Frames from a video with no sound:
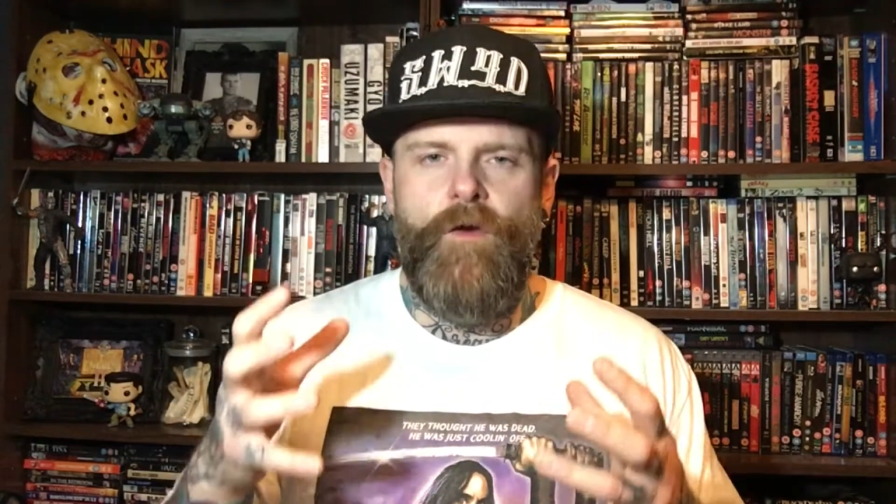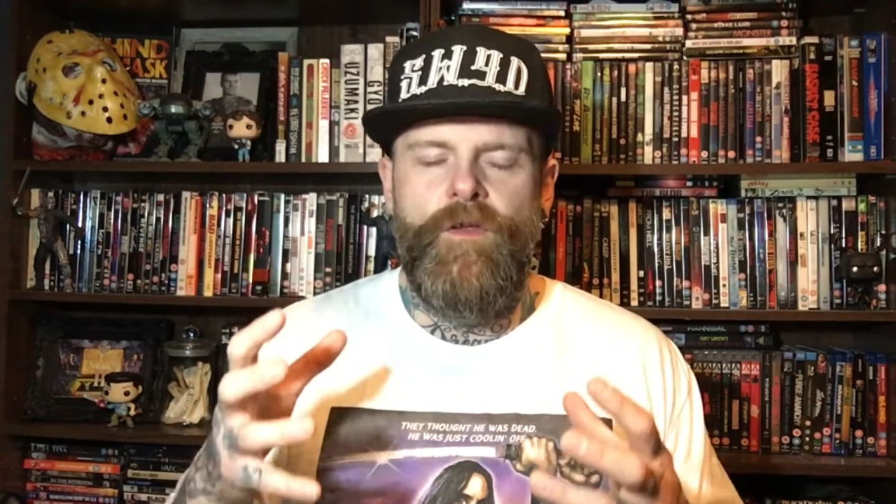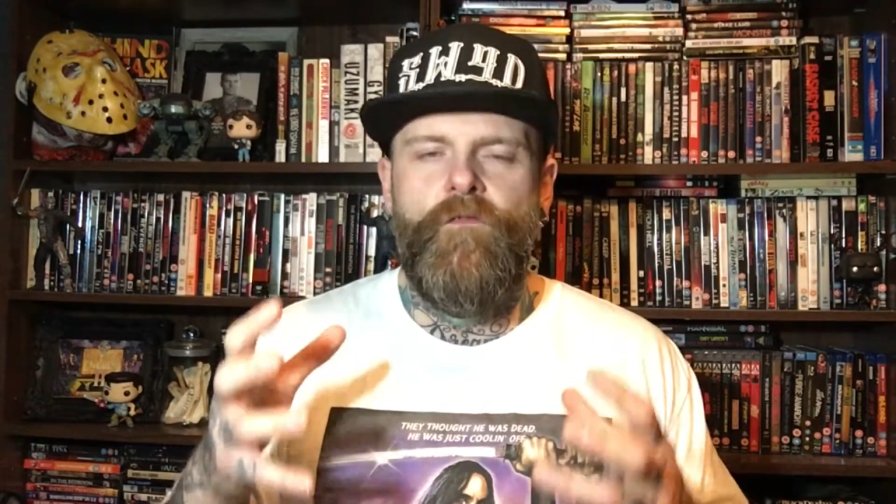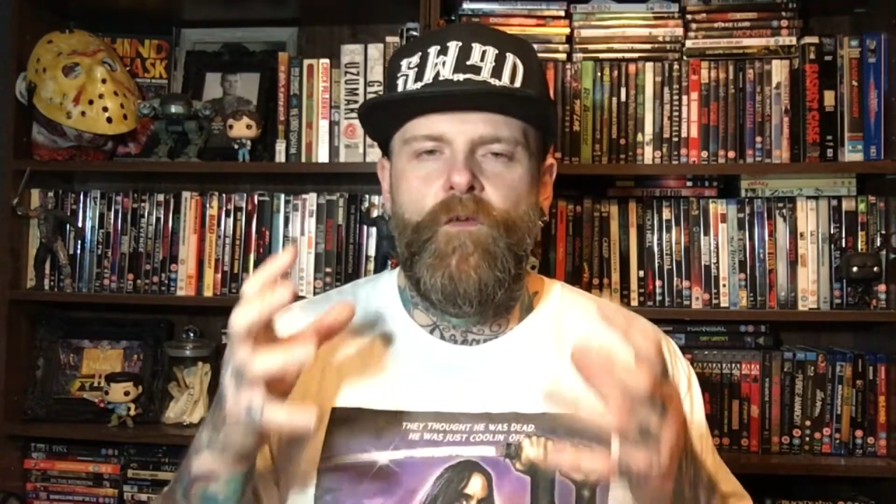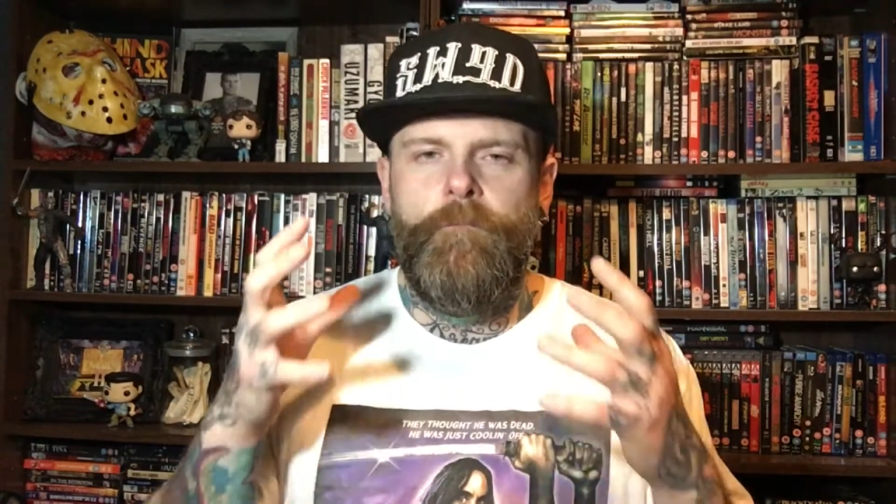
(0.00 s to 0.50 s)
a
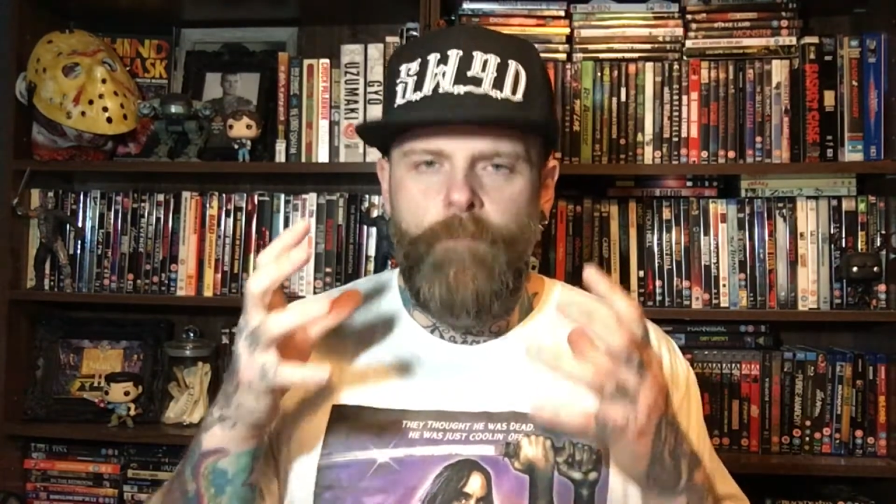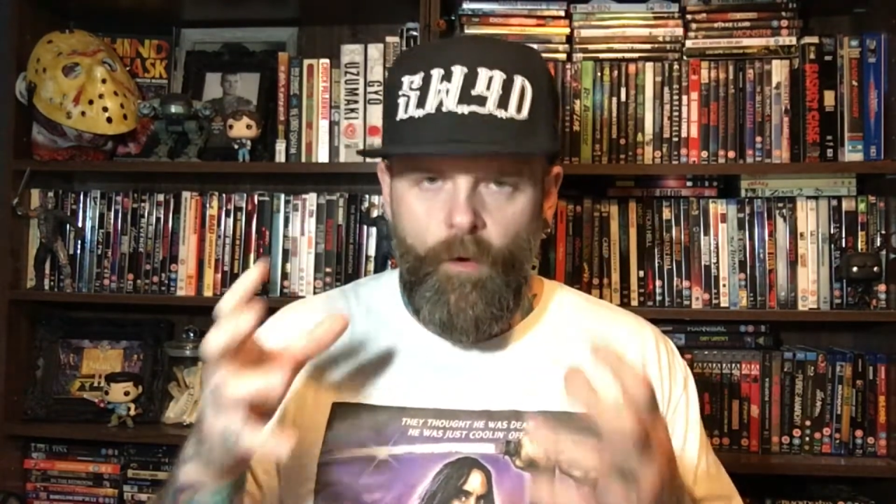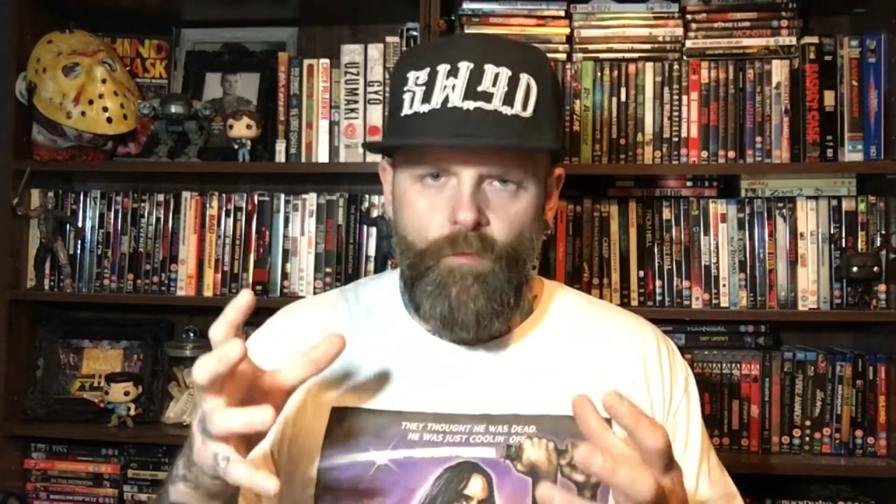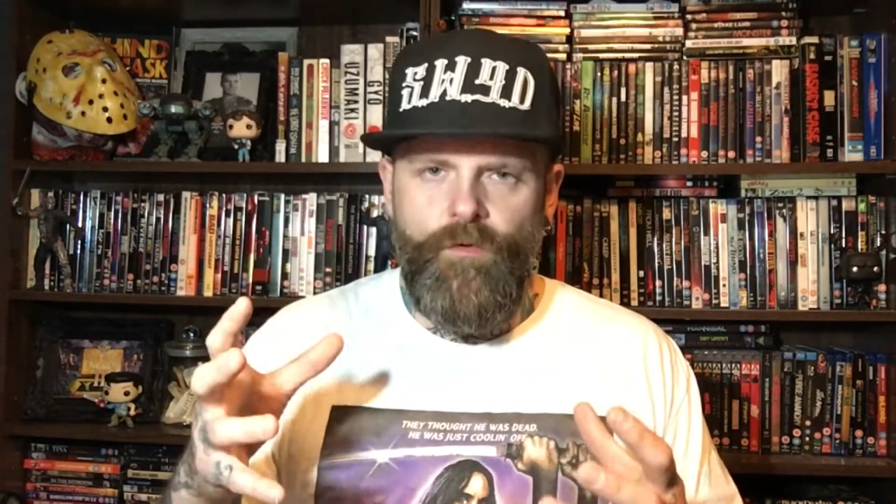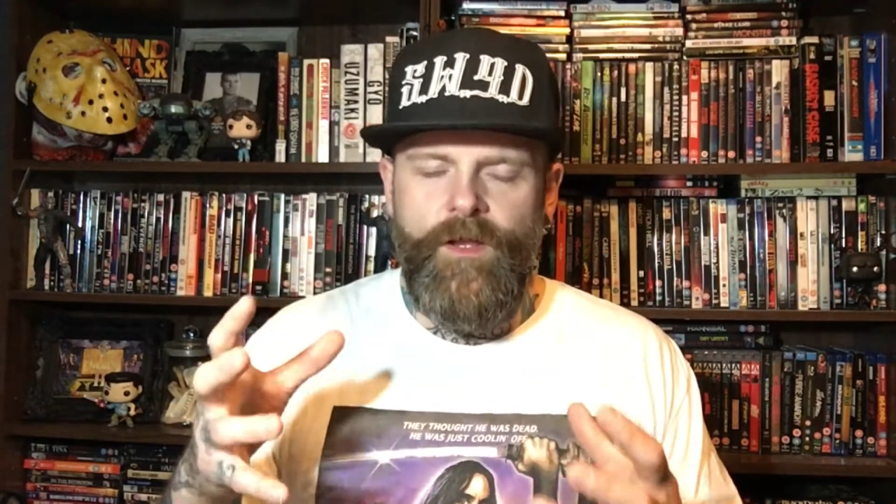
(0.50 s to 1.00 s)
very
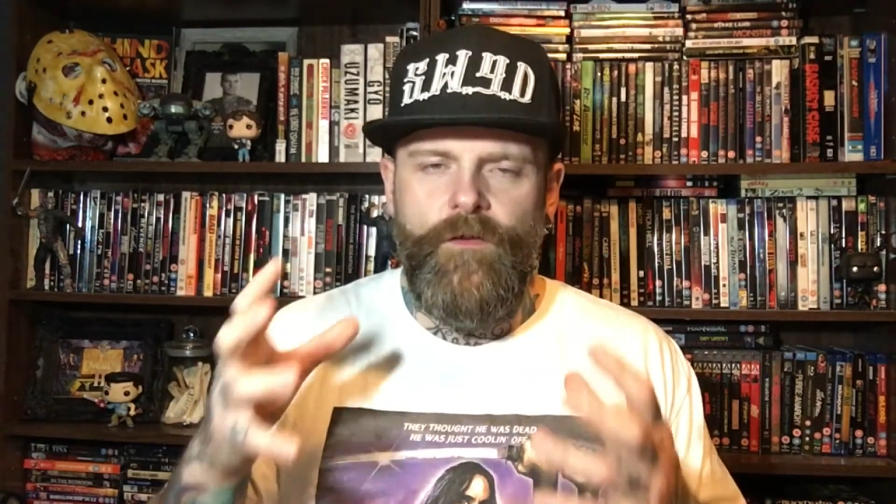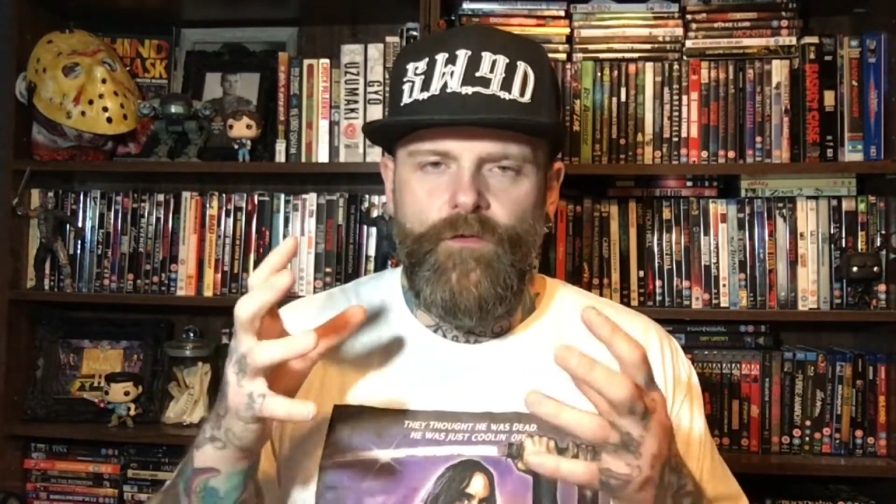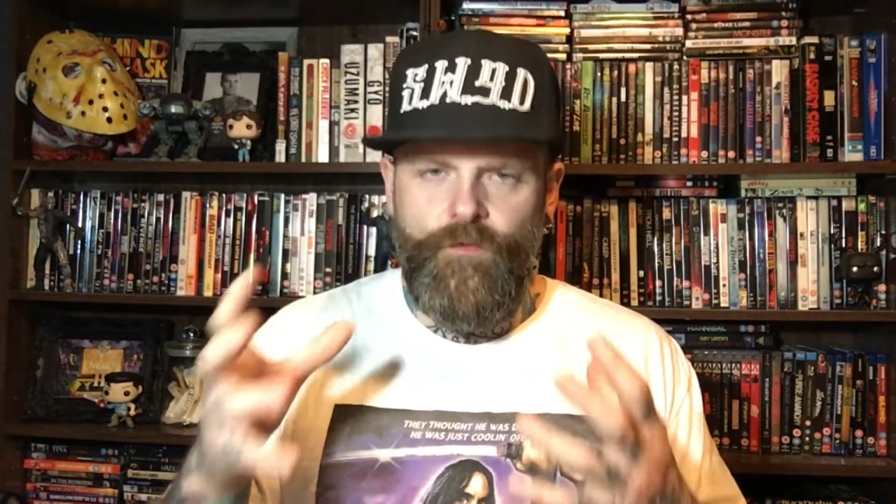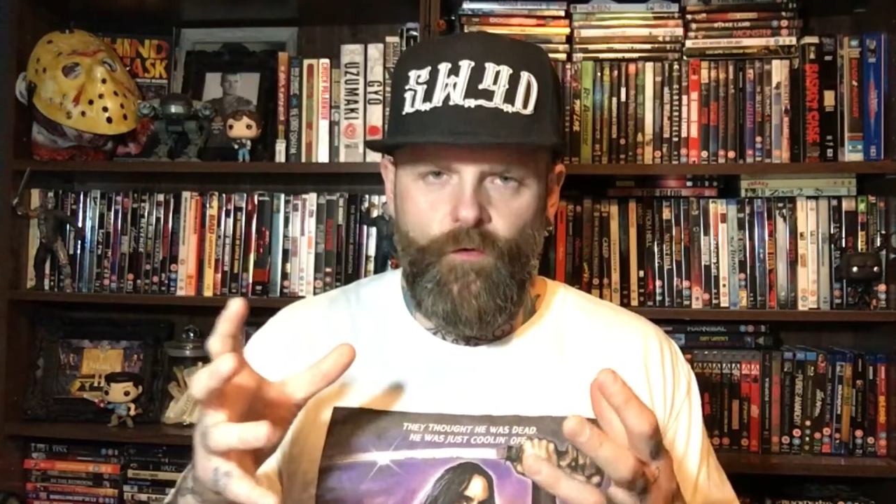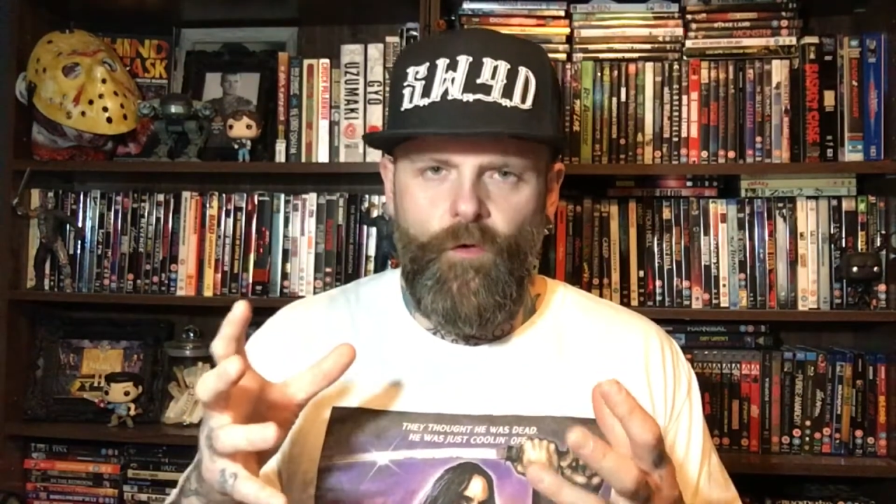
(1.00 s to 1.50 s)

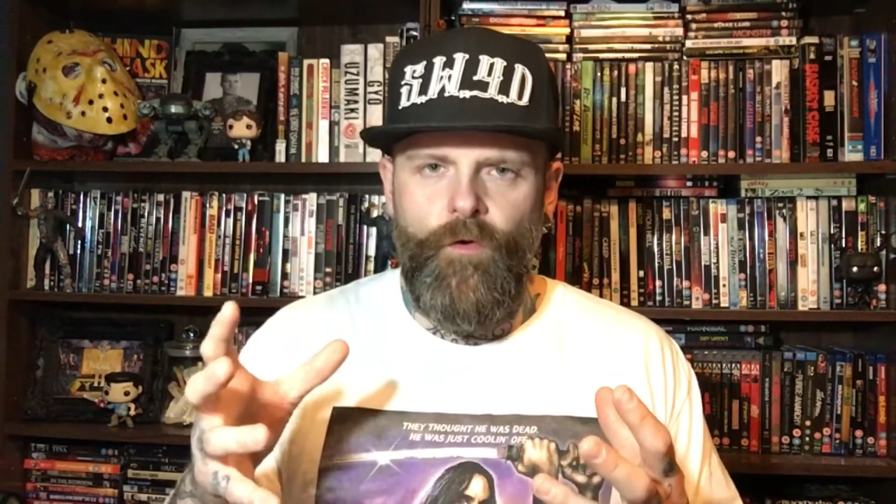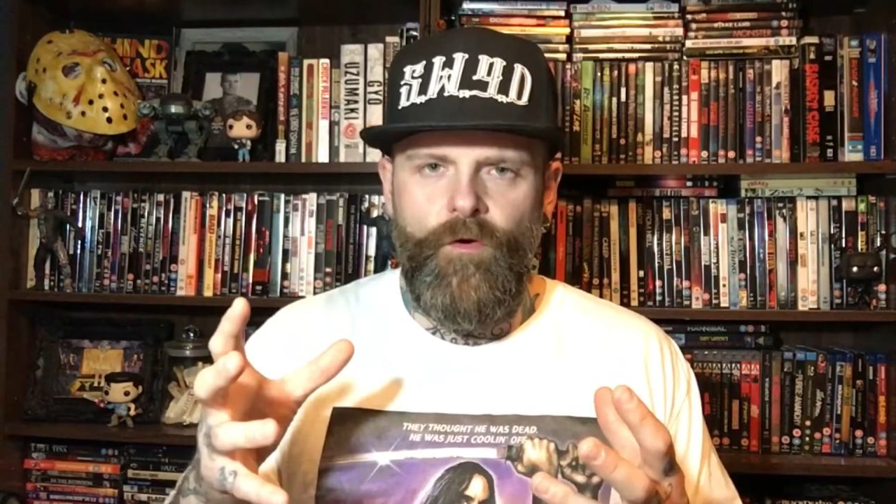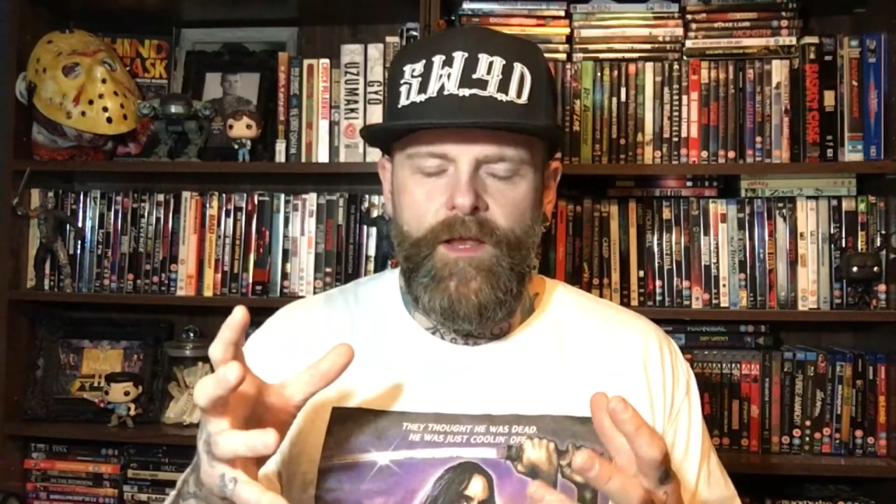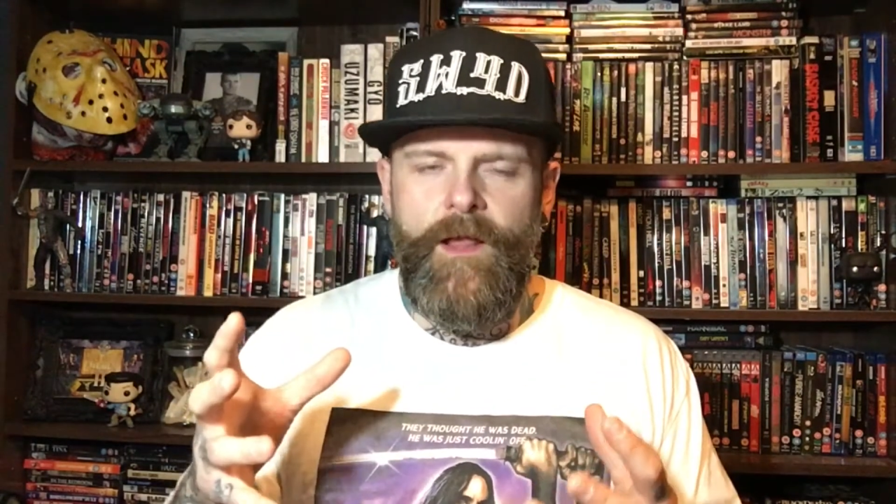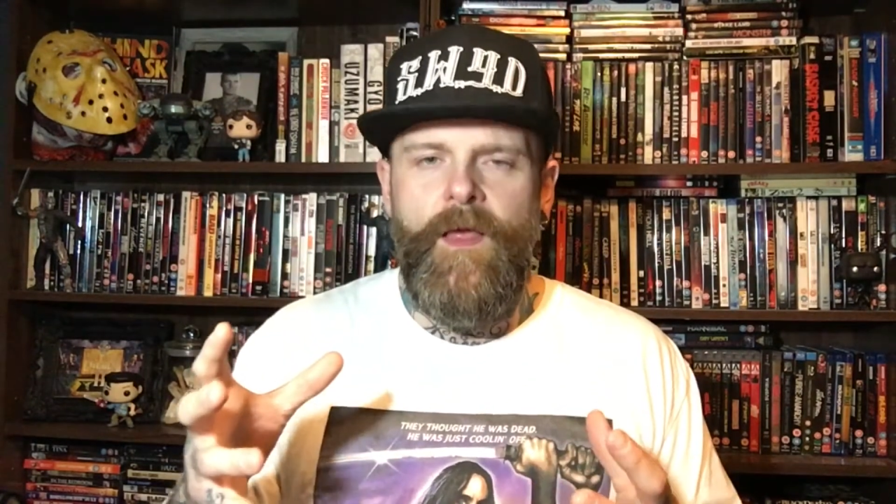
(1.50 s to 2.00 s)
foreboding
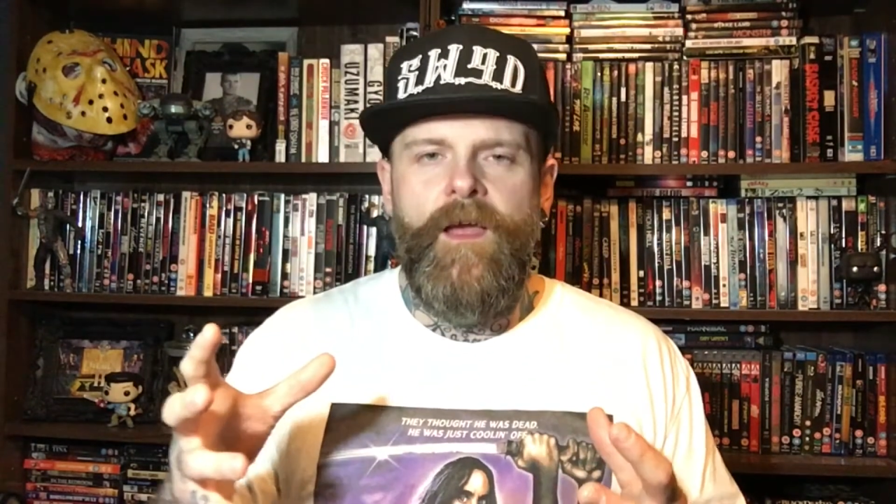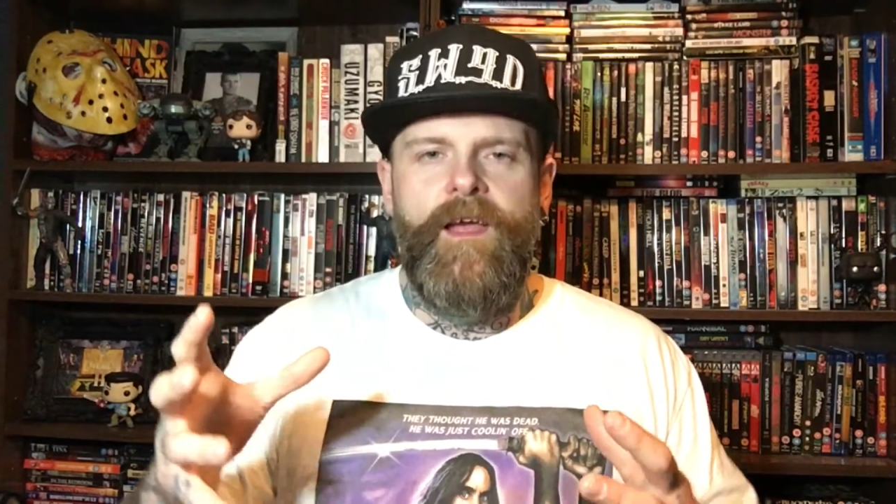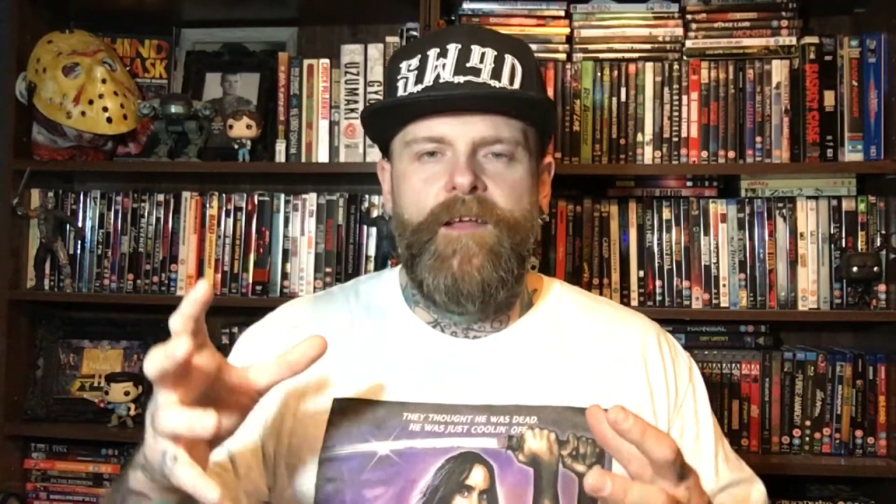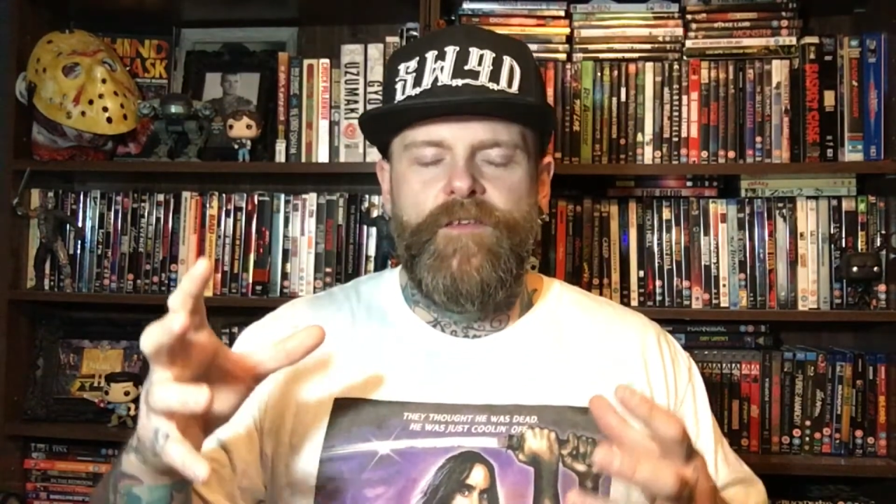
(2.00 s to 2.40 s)
story.